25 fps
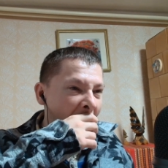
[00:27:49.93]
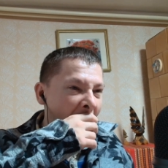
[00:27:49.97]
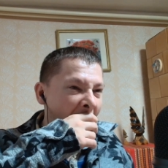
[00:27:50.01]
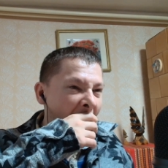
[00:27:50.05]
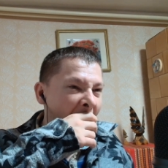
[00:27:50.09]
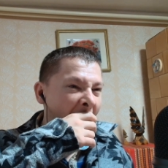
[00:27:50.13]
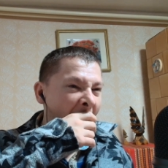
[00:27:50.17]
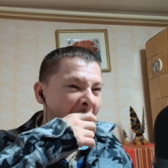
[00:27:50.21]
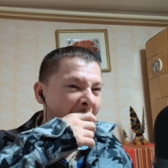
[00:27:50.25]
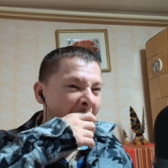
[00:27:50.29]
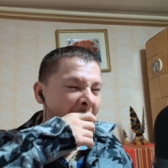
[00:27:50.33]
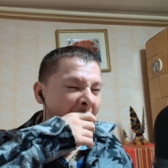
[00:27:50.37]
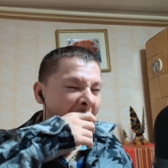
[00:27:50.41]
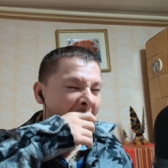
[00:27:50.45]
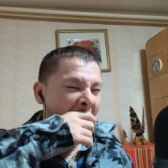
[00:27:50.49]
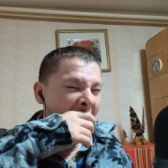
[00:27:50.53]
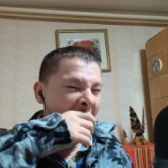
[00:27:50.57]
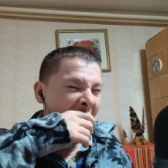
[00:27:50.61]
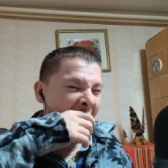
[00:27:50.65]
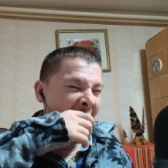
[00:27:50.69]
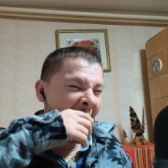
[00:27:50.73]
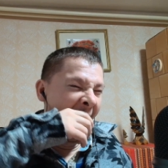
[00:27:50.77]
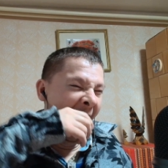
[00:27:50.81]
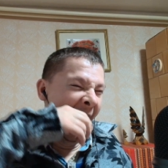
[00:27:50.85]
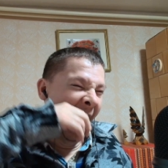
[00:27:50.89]

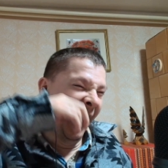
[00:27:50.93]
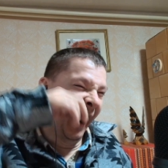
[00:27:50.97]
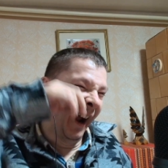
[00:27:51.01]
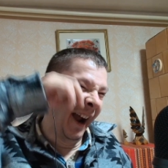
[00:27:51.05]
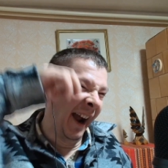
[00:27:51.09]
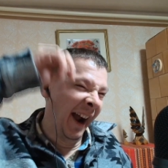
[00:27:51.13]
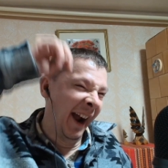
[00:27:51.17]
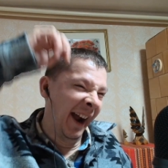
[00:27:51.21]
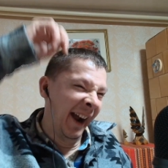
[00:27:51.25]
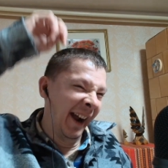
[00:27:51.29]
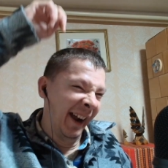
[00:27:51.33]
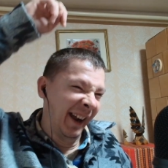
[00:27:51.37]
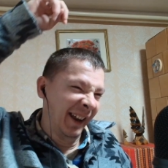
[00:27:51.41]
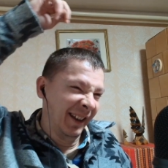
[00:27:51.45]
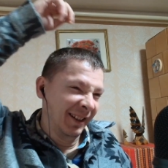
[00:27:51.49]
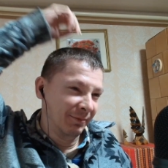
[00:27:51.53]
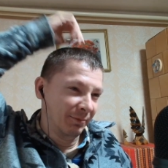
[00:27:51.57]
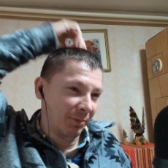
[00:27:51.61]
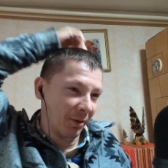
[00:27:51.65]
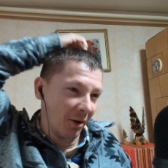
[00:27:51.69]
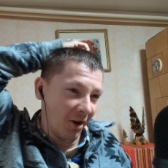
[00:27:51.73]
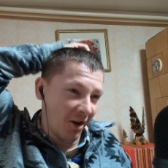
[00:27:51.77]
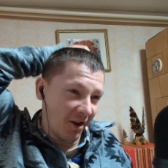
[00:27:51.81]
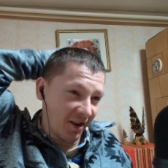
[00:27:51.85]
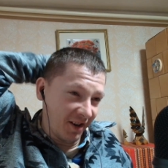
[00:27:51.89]
It's
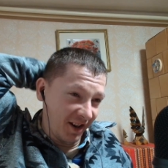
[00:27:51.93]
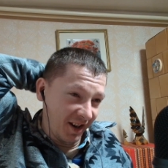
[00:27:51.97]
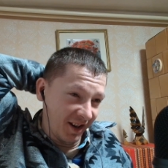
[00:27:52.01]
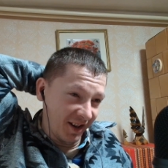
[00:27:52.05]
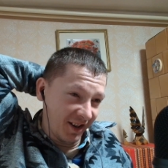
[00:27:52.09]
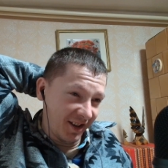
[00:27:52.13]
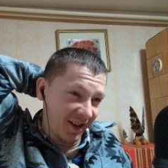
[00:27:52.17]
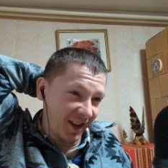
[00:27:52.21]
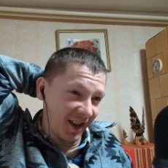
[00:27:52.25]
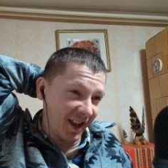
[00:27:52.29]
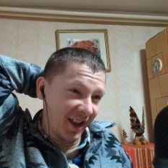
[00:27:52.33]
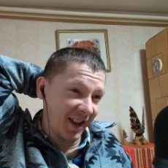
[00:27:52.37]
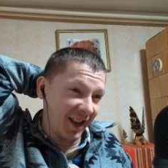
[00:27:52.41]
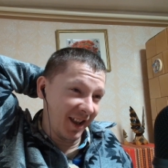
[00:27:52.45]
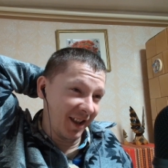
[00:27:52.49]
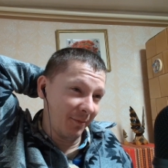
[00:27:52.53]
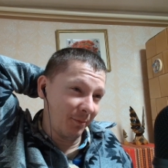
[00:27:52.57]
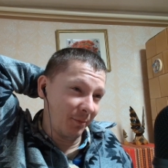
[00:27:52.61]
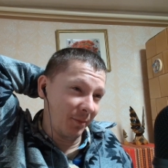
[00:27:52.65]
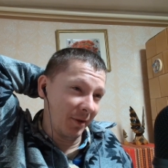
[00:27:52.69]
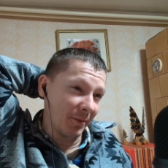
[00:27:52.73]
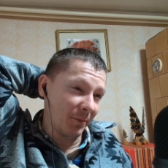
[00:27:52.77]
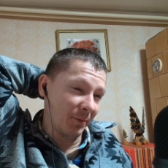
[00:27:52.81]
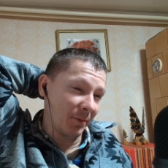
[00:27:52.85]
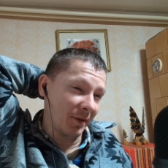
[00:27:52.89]
boring. Yeah,
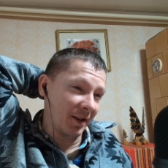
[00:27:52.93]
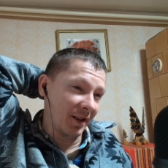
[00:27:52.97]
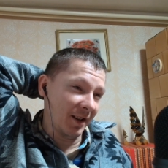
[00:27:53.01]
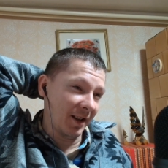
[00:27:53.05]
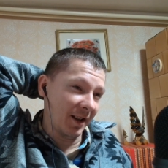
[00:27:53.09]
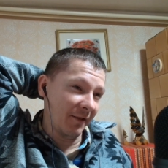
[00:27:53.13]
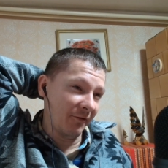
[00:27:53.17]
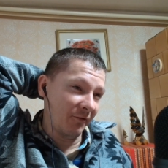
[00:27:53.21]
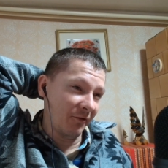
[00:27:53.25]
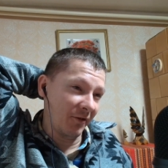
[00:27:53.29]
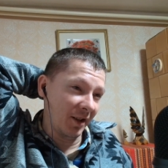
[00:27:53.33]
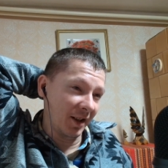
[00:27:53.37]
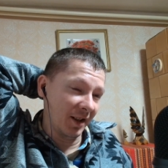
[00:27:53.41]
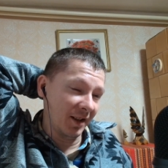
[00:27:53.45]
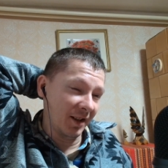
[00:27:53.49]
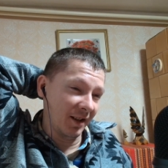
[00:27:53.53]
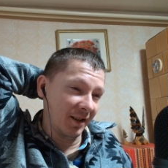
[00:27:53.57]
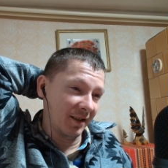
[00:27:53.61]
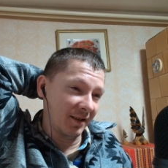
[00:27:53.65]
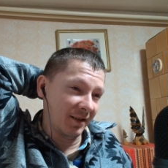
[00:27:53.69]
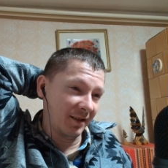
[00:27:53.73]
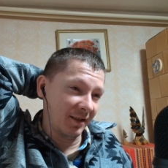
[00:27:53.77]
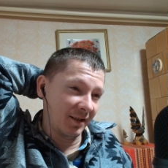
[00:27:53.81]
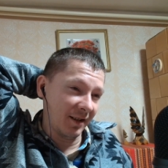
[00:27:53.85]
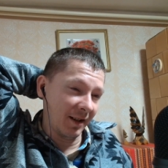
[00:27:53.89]
people, I think
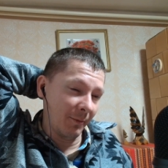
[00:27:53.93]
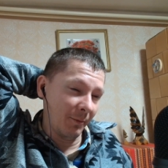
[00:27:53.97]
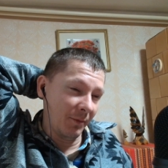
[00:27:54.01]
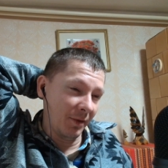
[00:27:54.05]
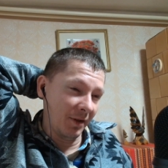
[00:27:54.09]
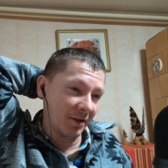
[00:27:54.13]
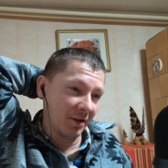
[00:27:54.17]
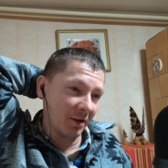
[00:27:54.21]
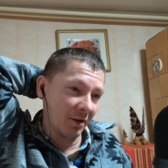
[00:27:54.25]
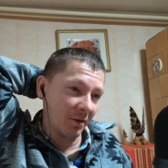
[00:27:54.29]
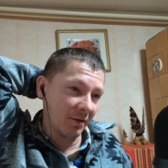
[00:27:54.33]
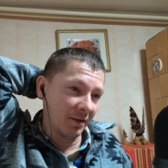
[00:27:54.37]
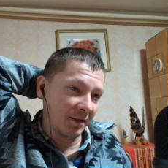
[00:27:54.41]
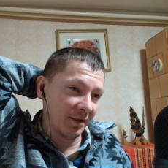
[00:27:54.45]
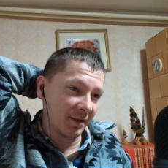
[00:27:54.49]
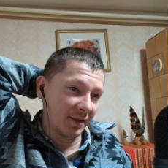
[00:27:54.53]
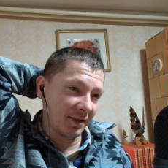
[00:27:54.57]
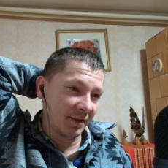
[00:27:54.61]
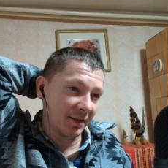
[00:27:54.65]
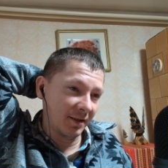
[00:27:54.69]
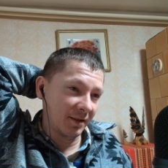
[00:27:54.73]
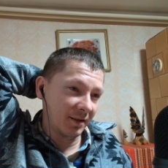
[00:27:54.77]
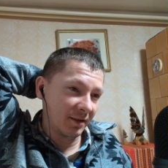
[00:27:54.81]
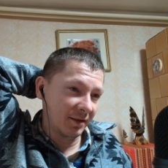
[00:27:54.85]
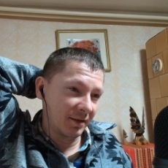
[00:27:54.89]
this
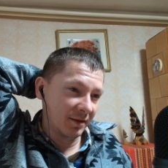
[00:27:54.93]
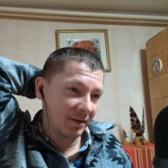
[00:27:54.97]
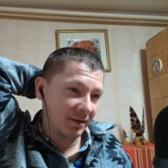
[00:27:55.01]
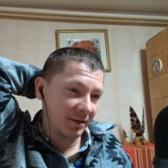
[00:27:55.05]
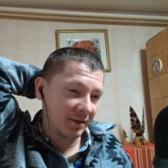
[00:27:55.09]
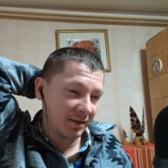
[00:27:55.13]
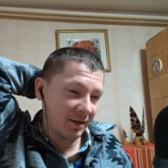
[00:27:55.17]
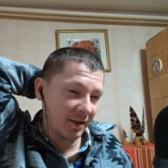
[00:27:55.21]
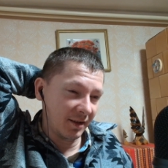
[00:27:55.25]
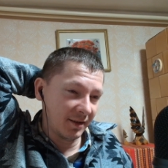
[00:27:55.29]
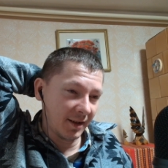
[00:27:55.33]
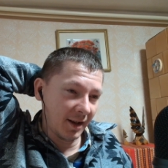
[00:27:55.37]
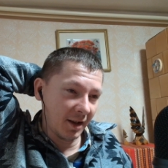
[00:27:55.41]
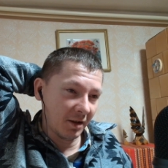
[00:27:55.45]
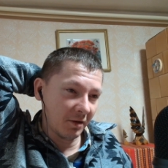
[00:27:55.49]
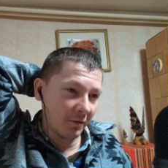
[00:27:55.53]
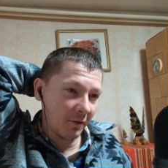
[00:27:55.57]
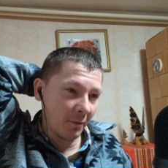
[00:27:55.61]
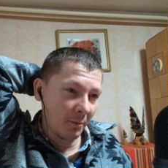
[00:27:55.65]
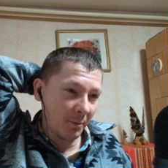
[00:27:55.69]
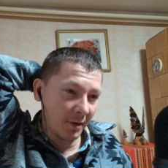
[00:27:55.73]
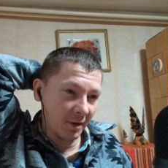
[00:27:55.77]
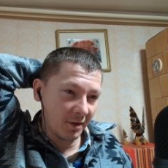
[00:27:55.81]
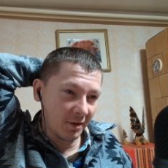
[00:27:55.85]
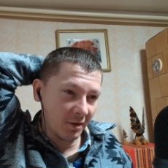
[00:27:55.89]
kind of
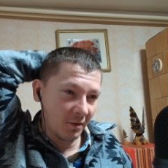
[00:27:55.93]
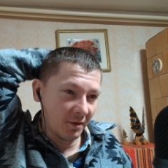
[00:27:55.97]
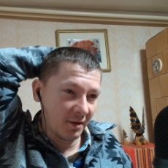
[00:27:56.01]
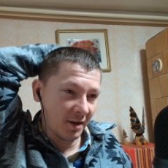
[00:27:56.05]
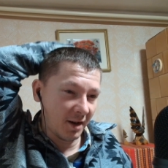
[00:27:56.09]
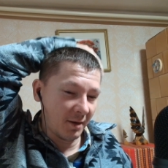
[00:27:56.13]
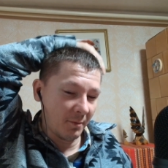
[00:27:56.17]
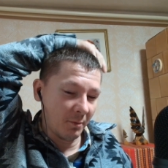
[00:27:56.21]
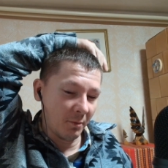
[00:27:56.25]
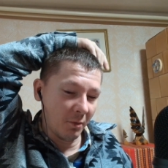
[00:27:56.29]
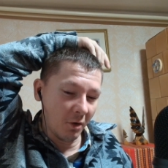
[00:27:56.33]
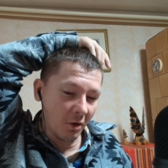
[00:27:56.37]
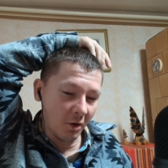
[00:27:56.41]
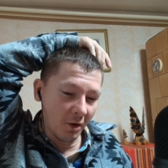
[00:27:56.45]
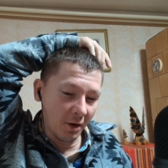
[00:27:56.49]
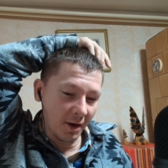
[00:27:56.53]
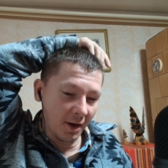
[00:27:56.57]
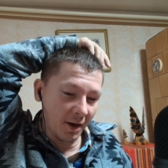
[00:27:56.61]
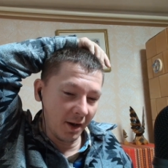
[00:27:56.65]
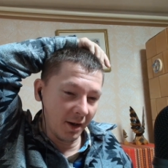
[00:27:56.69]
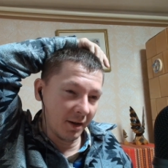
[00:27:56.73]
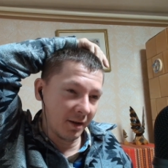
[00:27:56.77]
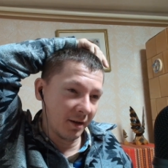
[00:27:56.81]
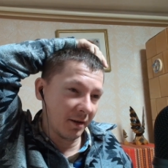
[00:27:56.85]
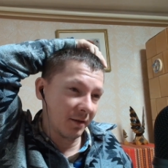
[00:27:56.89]
episodes are
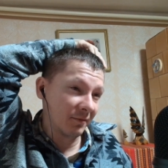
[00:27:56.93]
boring.